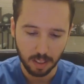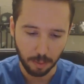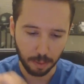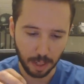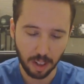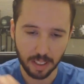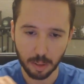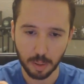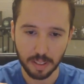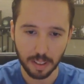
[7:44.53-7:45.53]
The flavor on
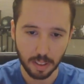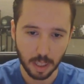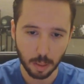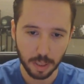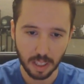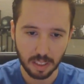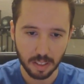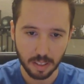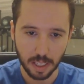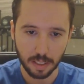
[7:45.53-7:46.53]
this one is a little bit
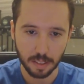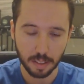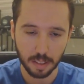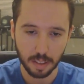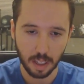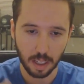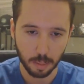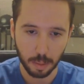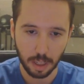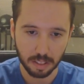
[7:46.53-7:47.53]
less intense uh,
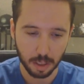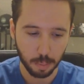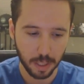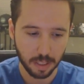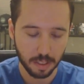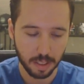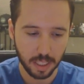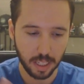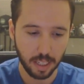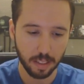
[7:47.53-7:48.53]
com as compared to
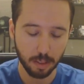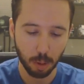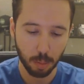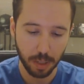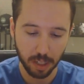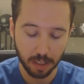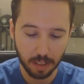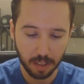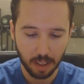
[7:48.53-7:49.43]
the uh, the root beer,